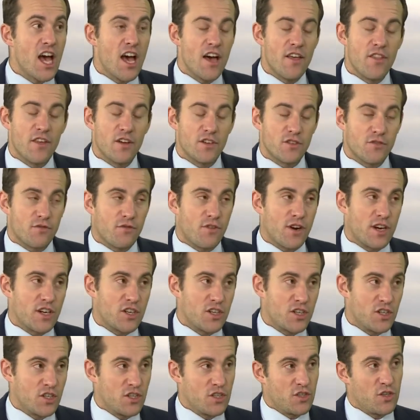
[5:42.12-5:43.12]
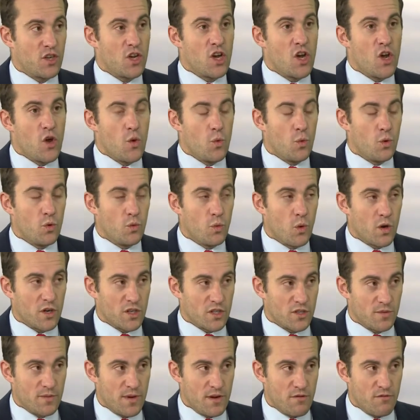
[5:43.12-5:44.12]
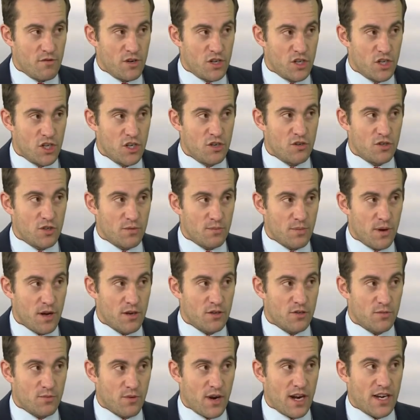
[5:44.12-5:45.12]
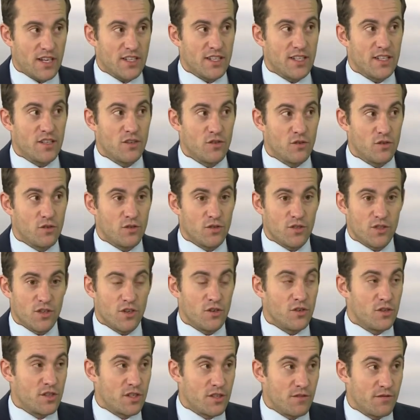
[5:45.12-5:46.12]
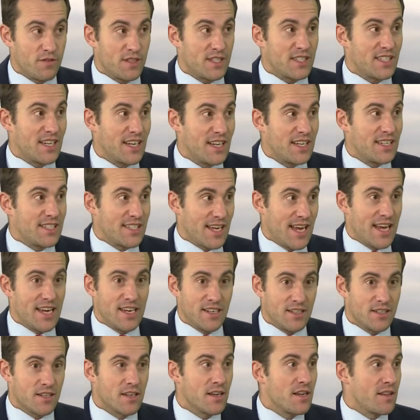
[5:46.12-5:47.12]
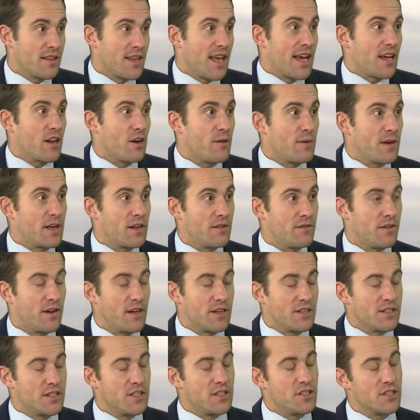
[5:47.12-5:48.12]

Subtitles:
and those frictions would want to be reduced post-Brexit in order to facilitate the economic advantage.